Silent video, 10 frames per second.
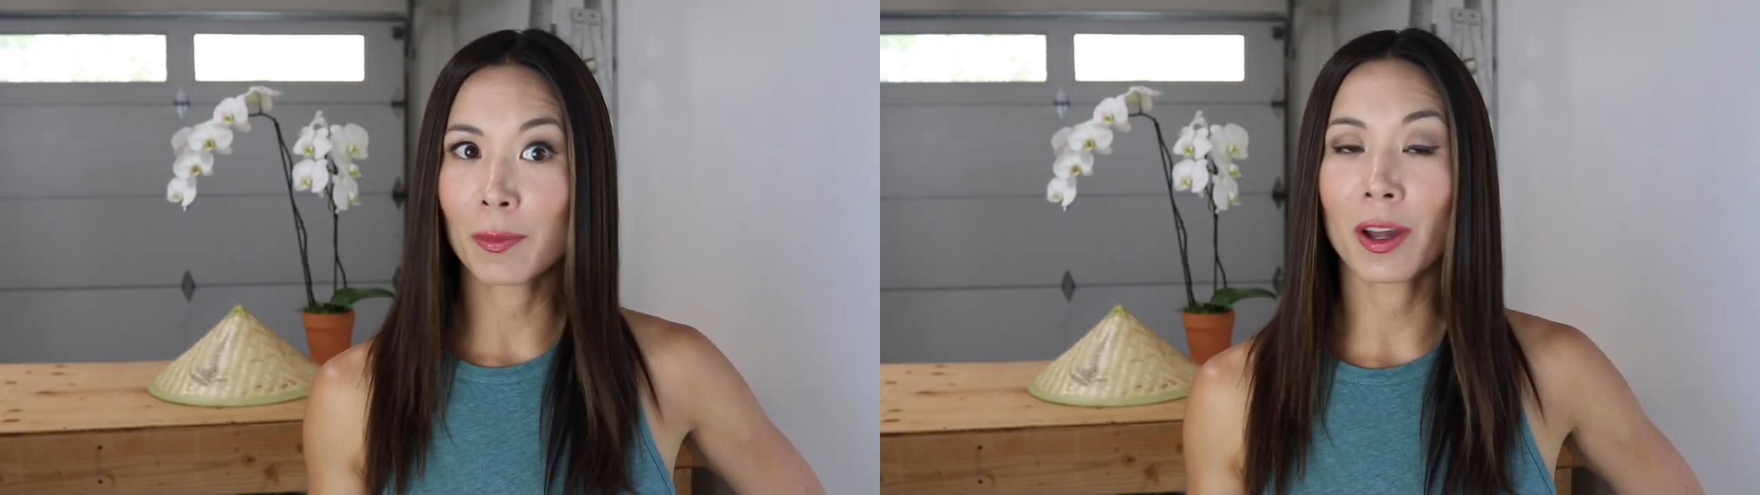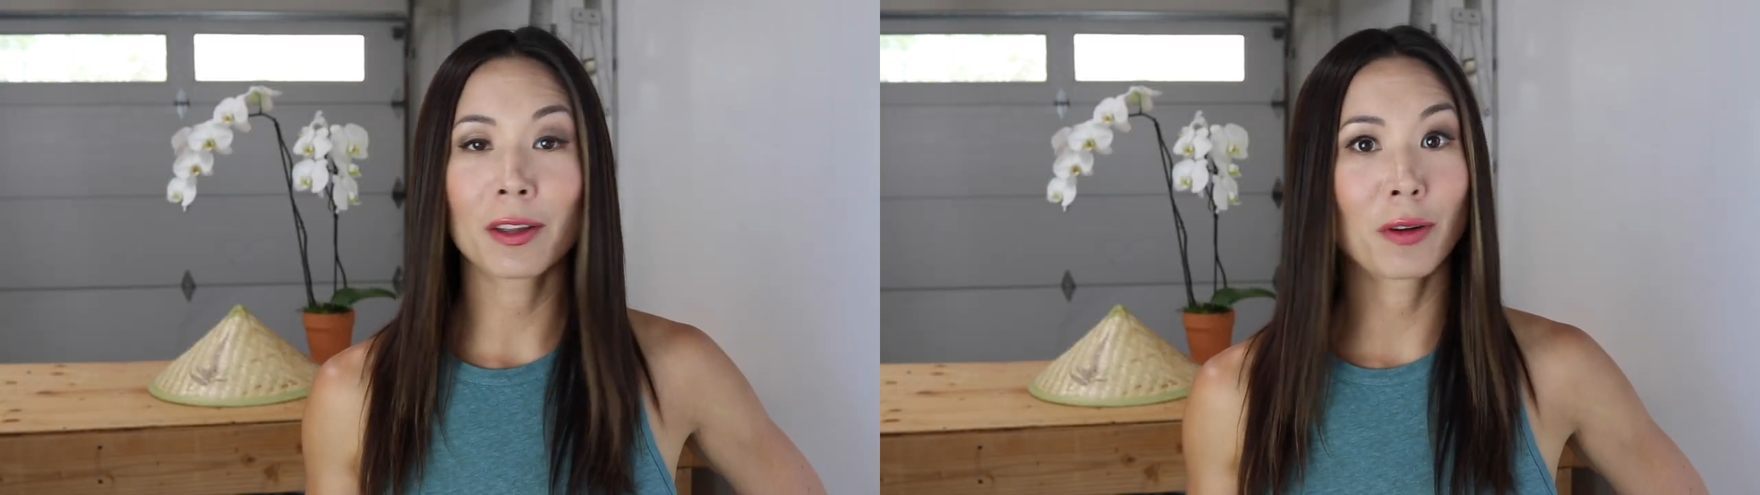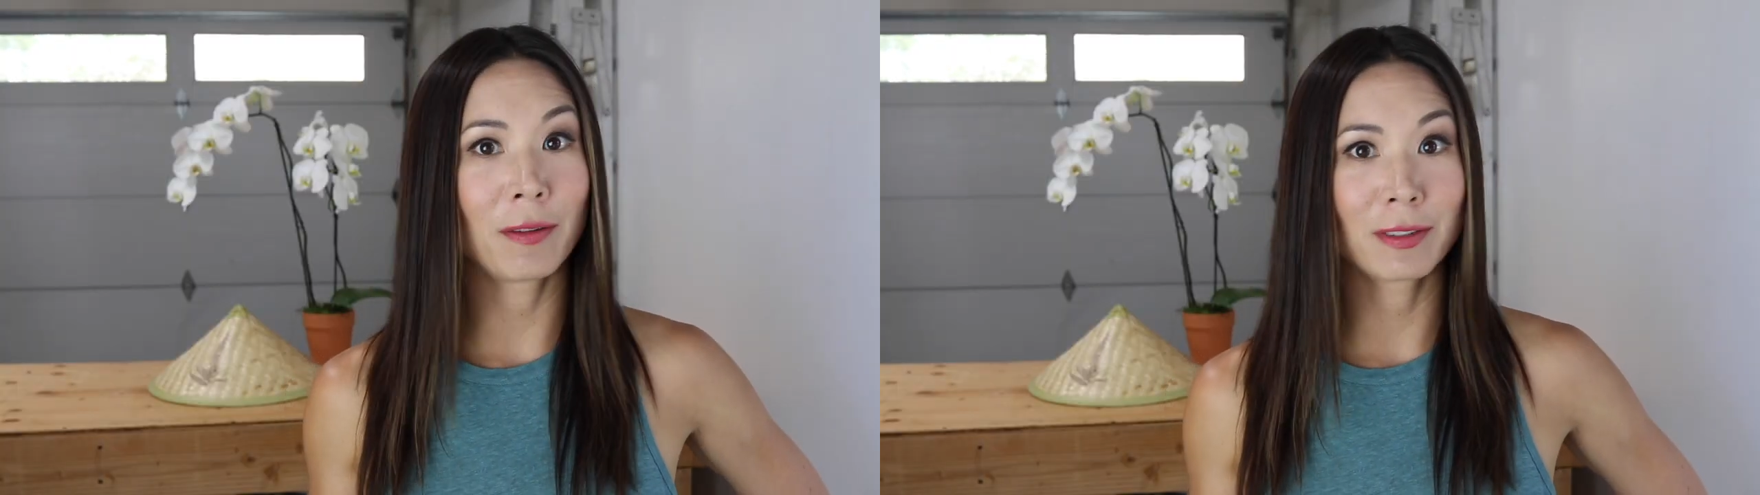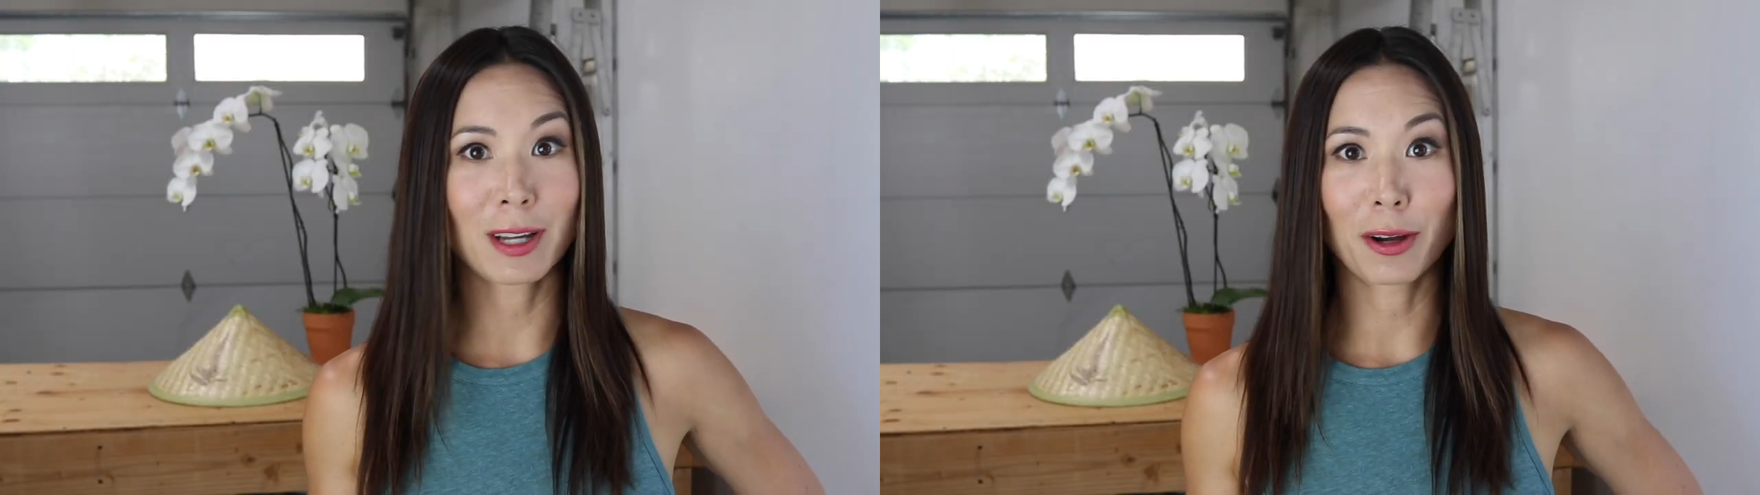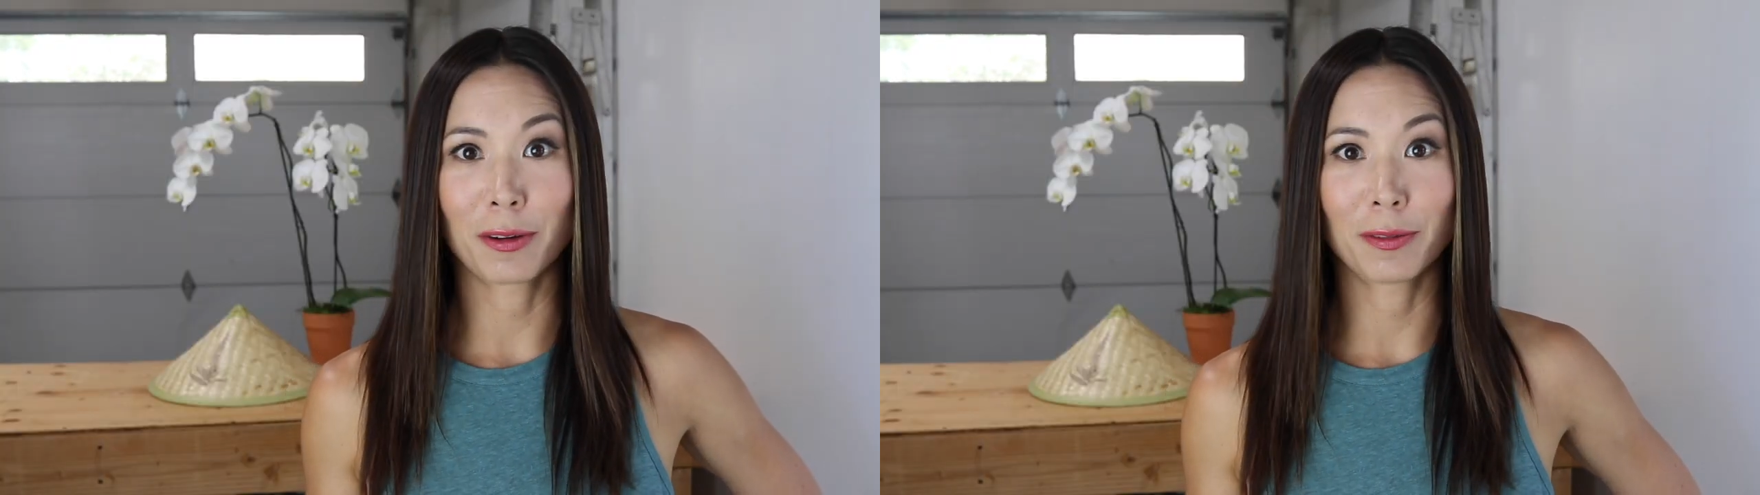am not a great
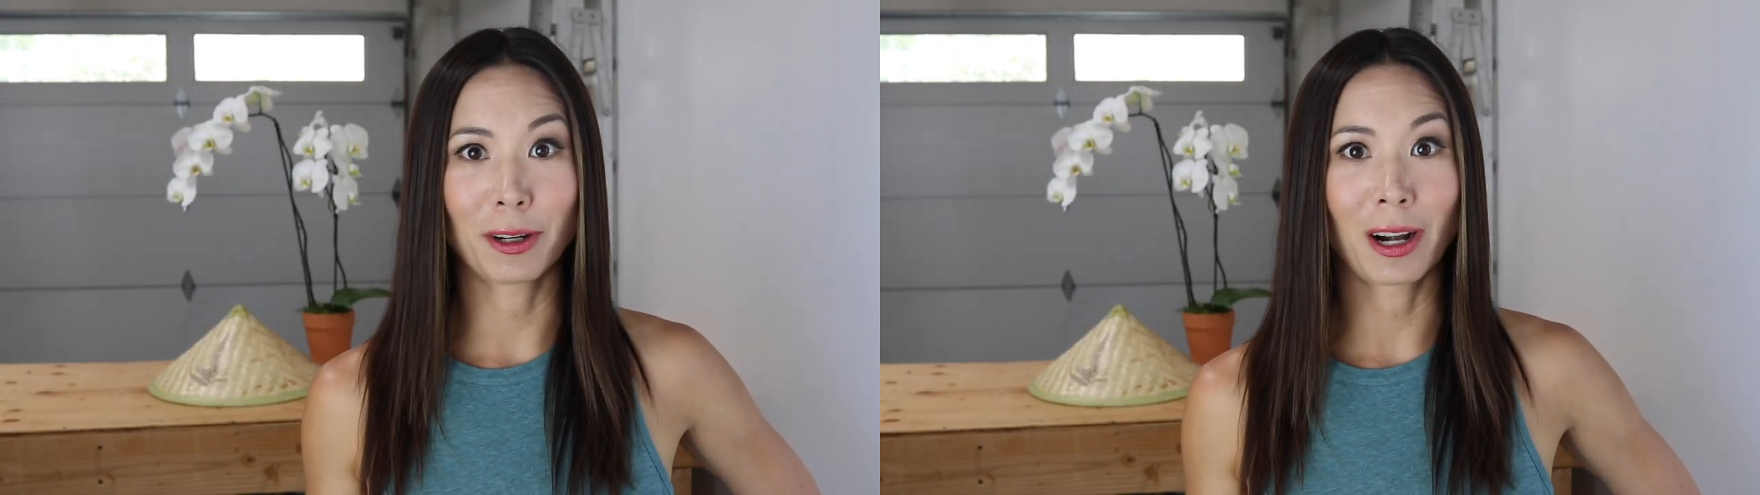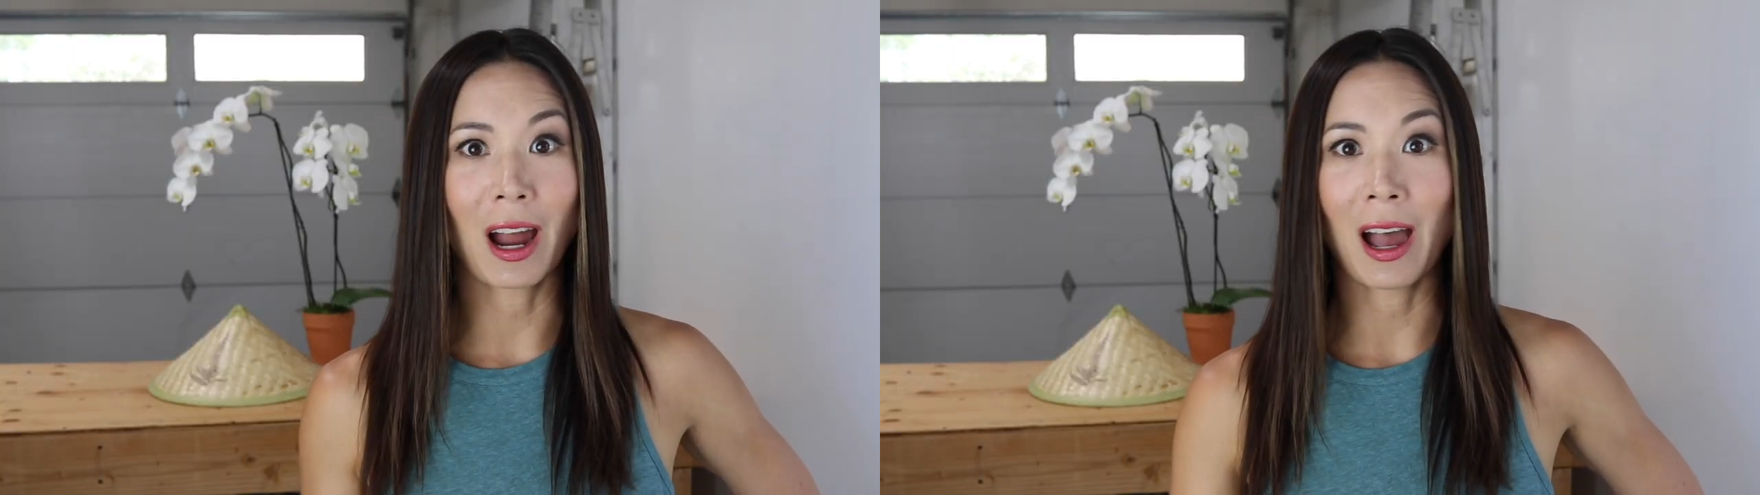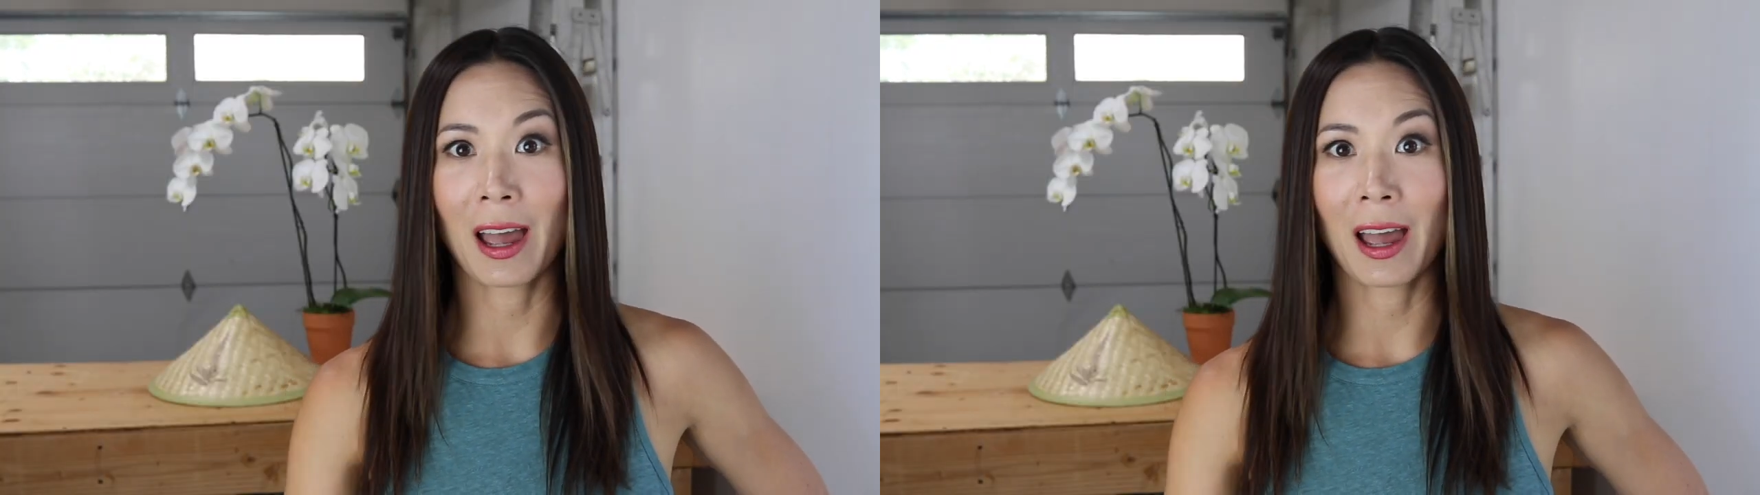photographer.